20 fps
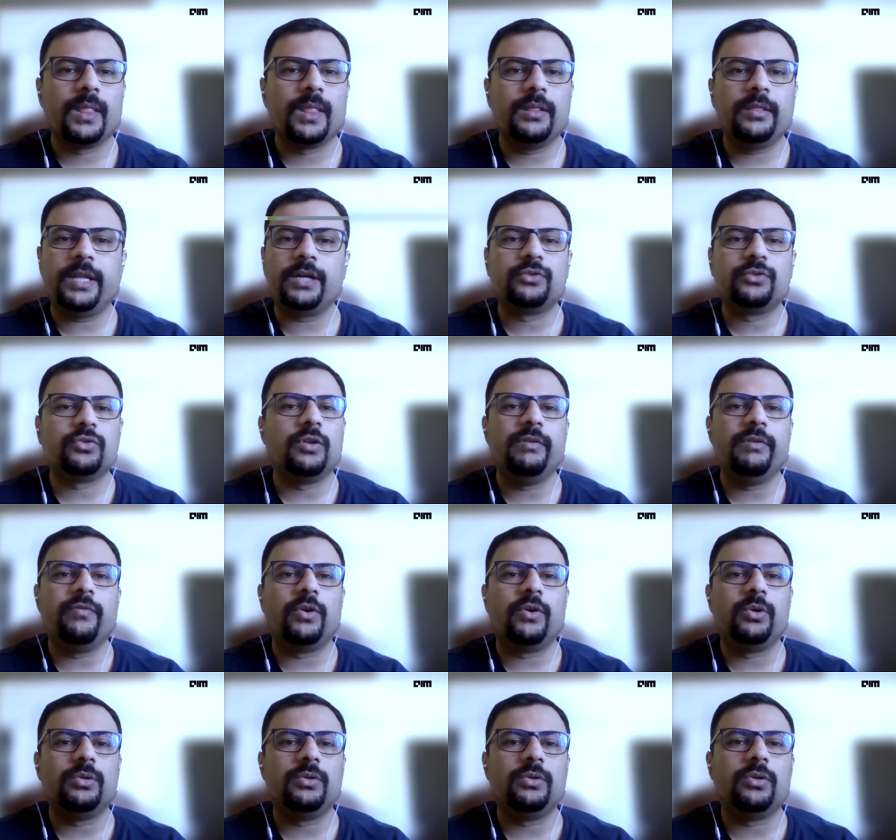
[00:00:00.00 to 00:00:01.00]
That's what we
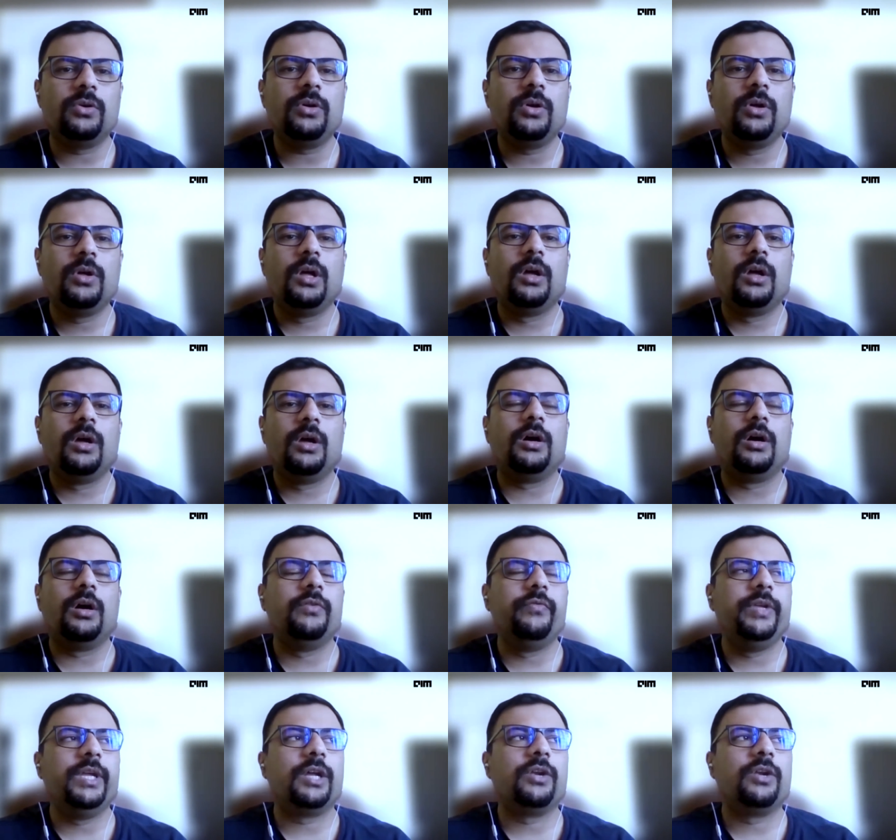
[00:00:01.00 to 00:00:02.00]
want to know.
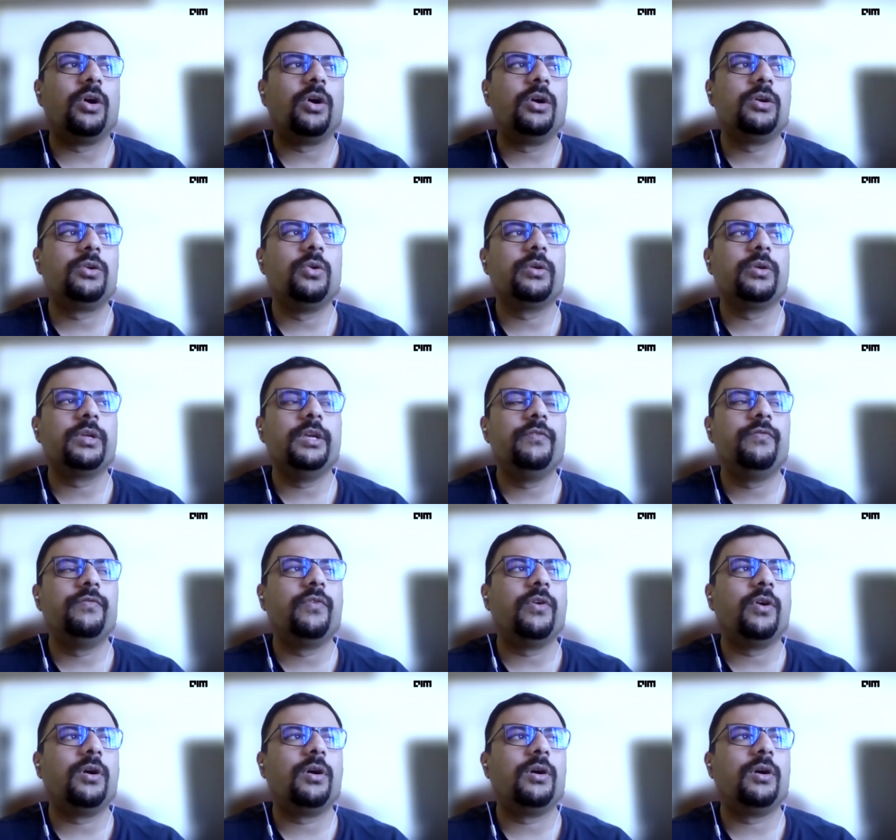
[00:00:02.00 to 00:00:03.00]
Uh, we are not looking
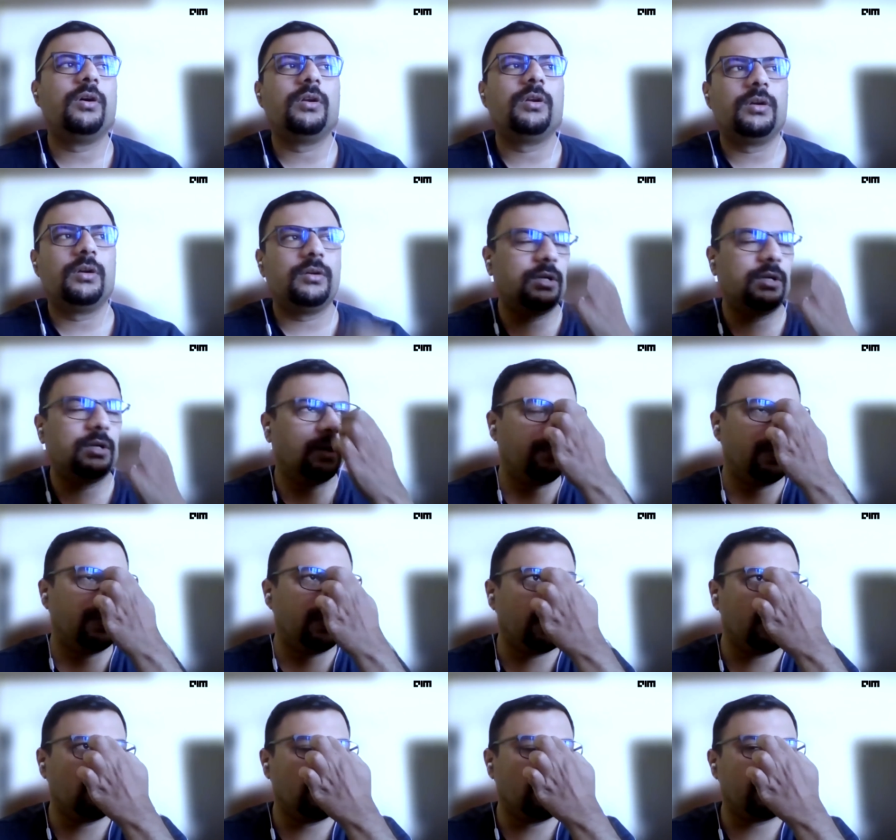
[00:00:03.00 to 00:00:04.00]
for a
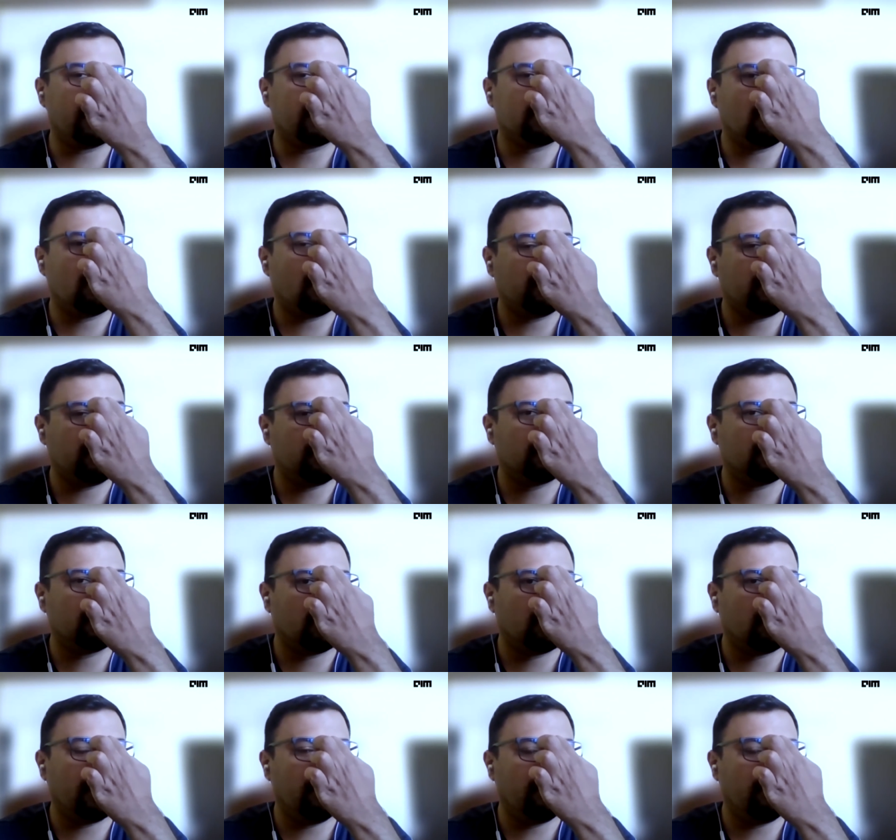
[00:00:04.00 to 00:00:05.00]
particular technology.
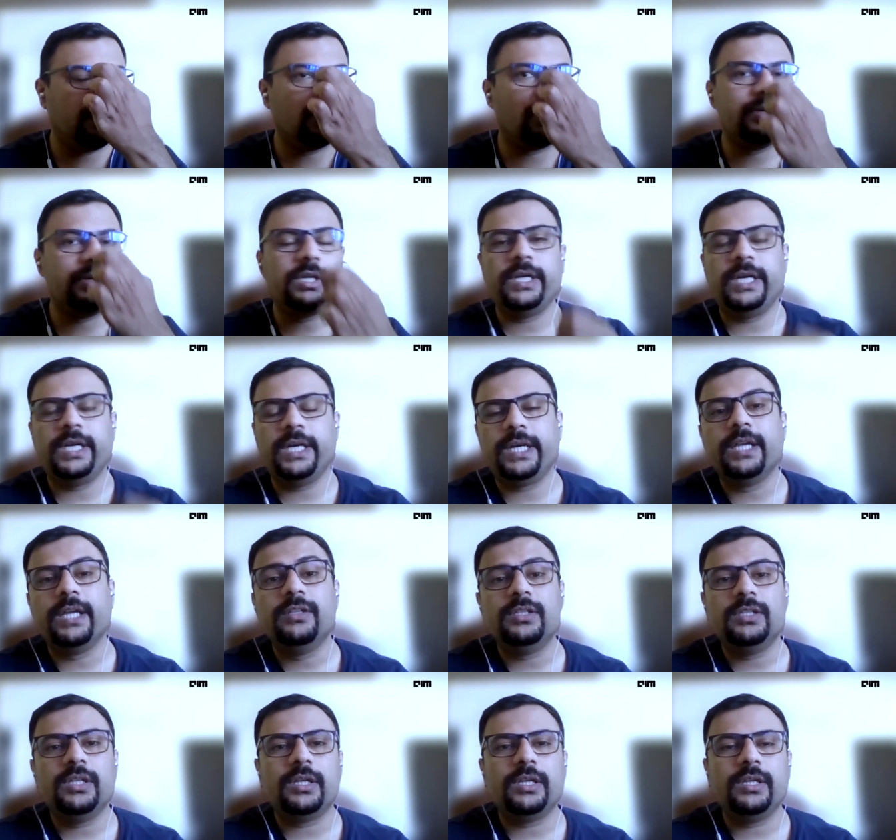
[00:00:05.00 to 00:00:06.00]
So even on the data
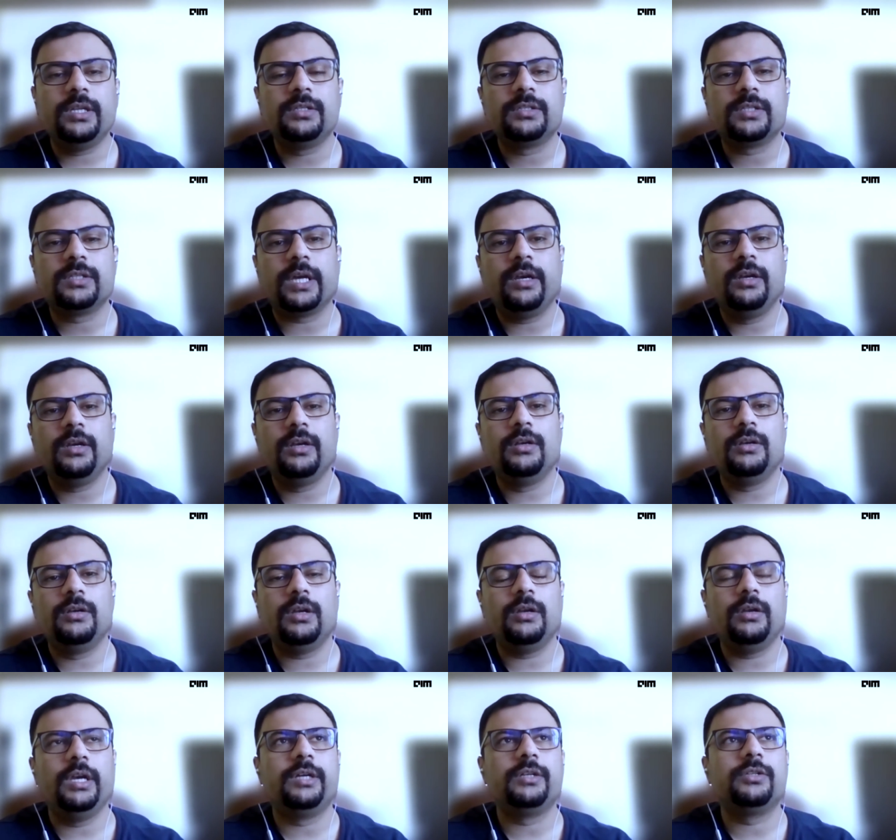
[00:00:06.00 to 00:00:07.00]
engineering side,
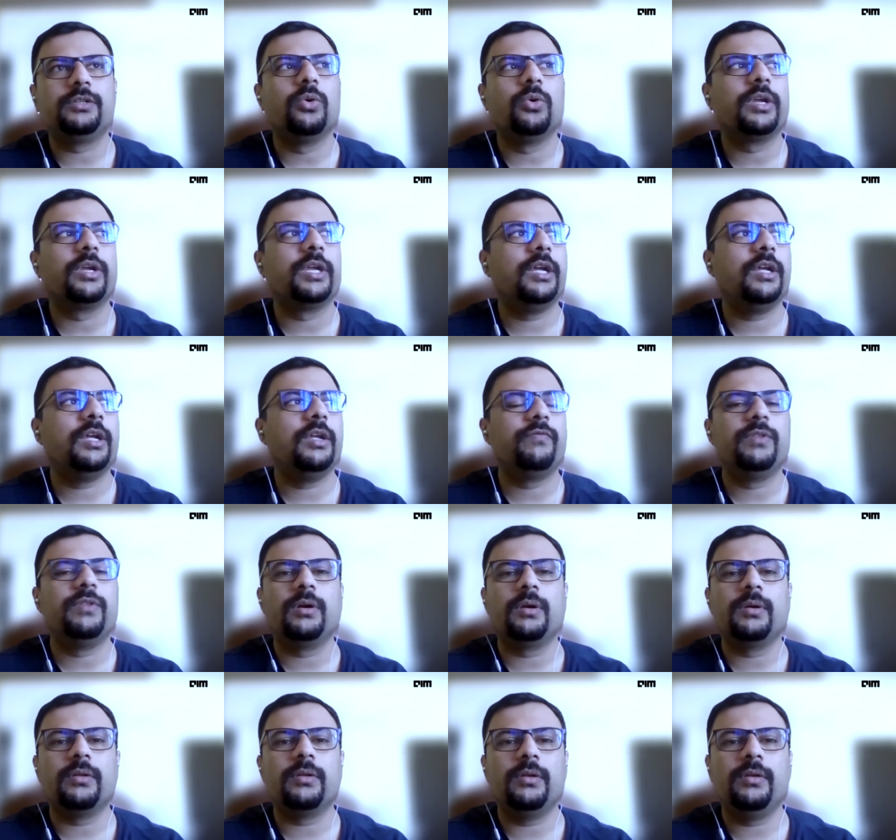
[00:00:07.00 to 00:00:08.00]
it's okay if
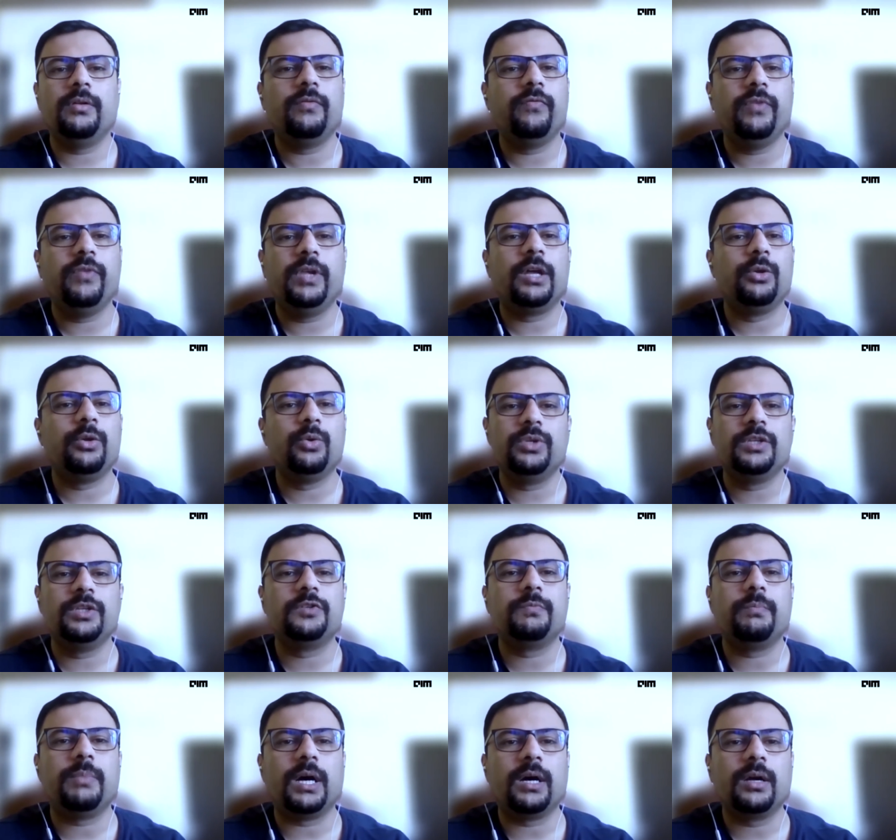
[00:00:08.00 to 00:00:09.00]
the, we are using
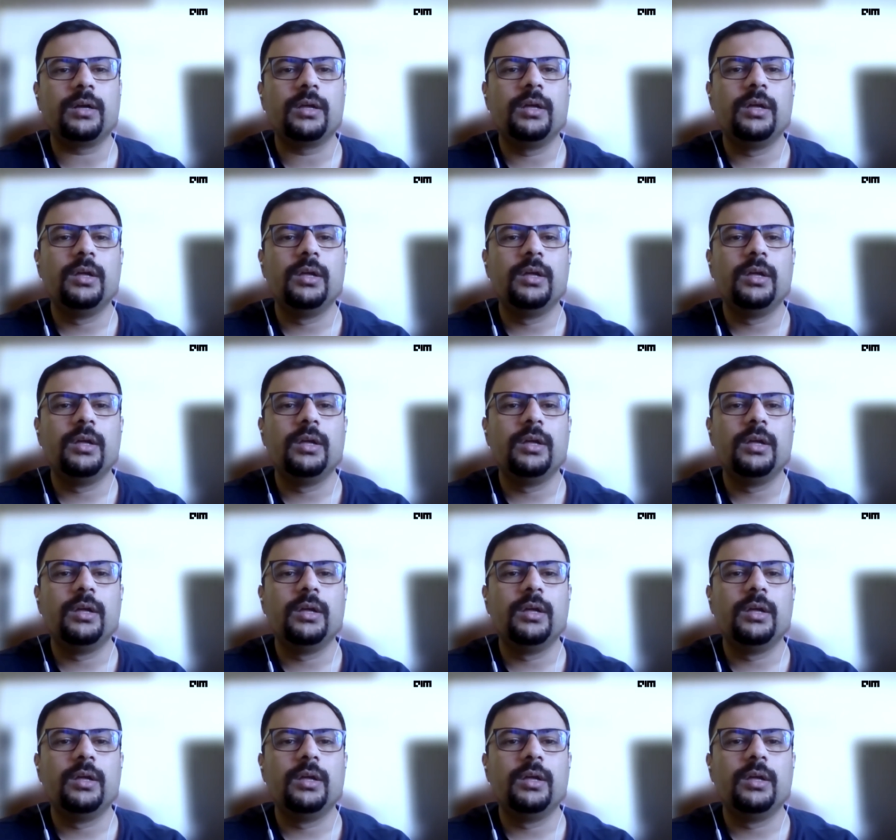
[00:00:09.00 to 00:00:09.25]
Spark,